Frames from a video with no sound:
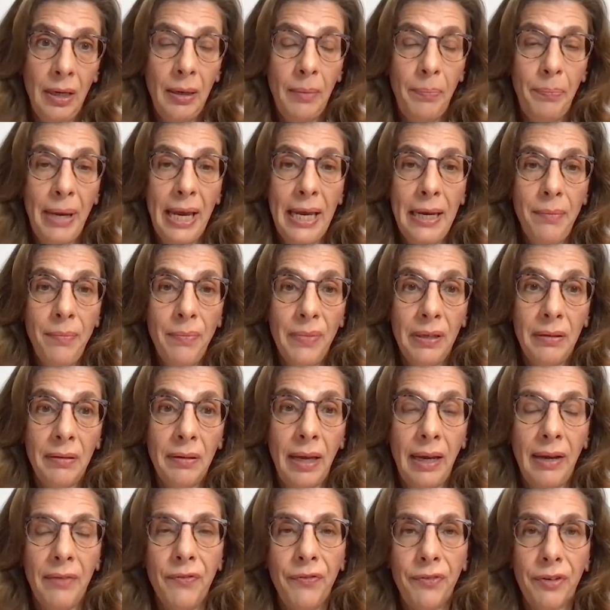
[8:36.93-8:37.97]
Payment
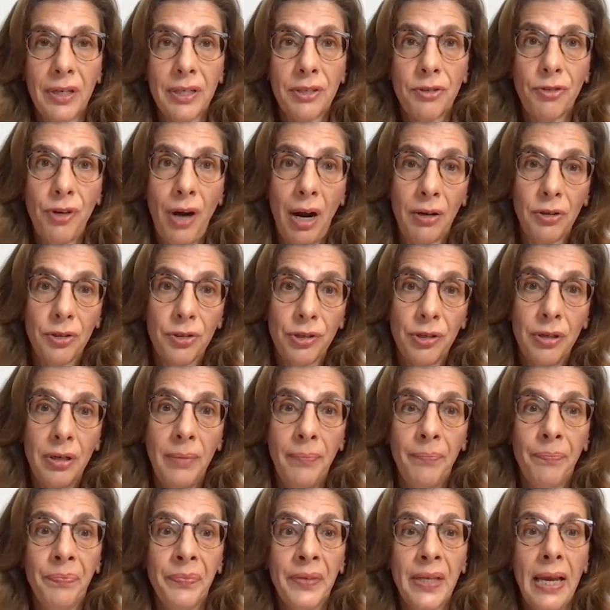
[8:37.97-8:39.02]
Infrastructure.
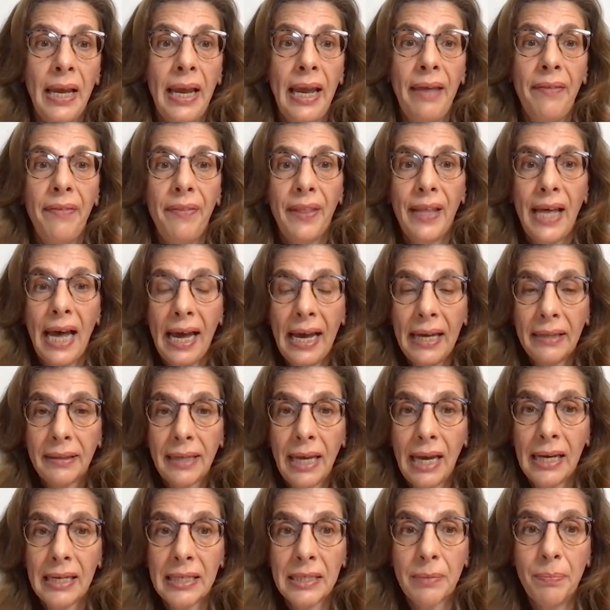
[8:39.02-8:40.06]
And that
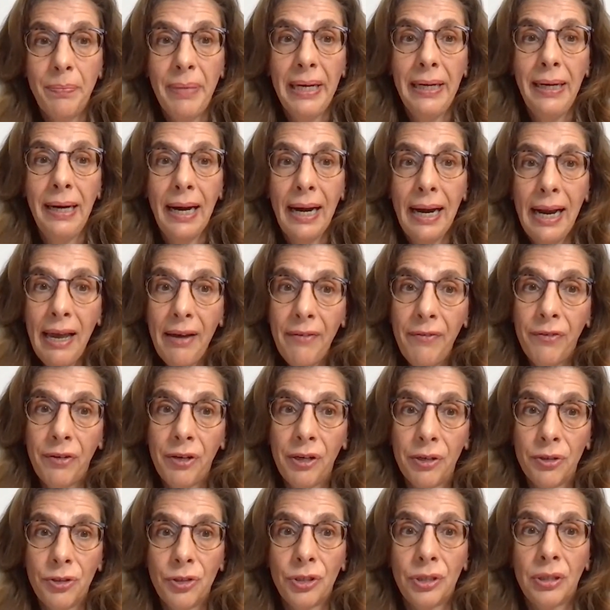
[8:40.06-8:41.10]
has been
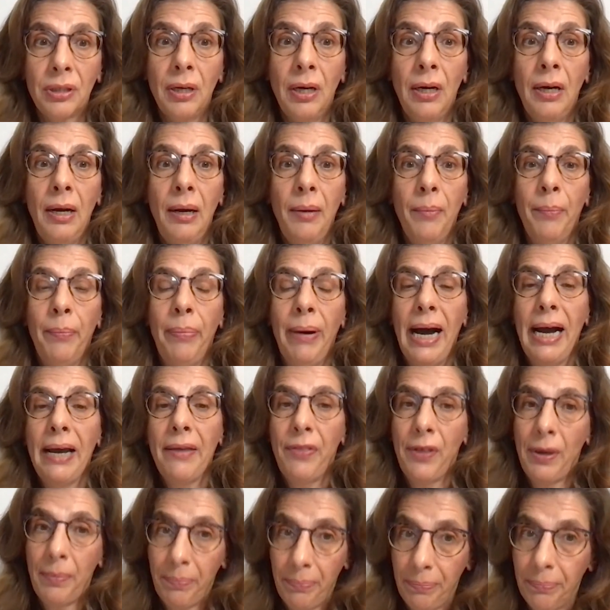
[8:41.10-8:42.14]
leveraged by
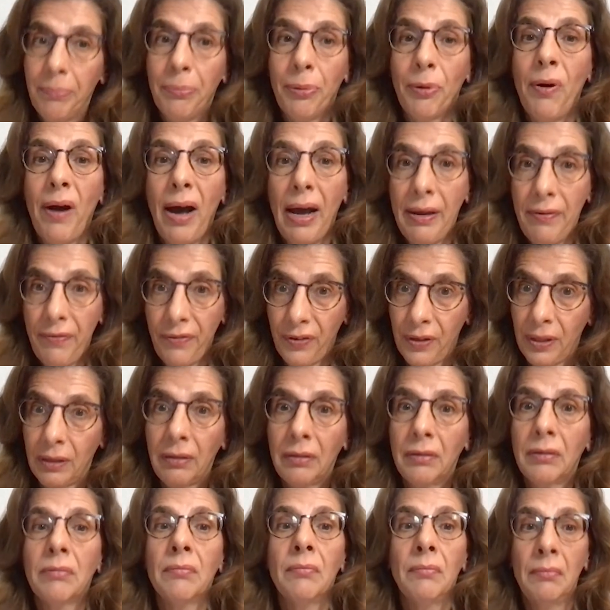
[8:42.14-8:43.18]
the private